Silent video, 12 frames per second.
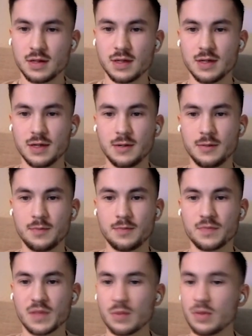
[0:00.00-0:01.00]

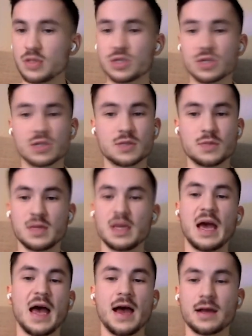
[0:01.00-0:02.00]
Um, but it's just
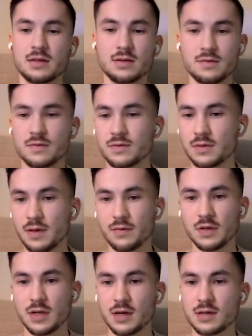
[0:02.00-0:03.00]
being active
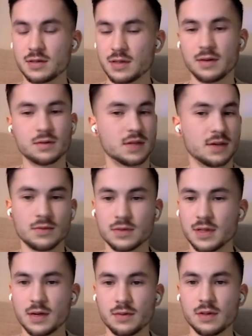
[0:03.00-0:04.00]
every day. That that
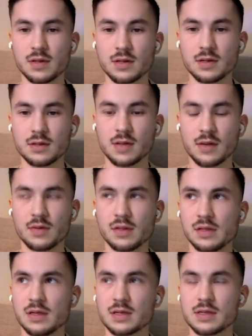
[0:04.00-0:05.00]
that really that
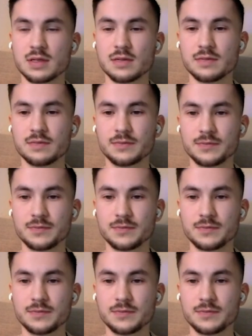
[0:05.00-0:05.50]
really does it.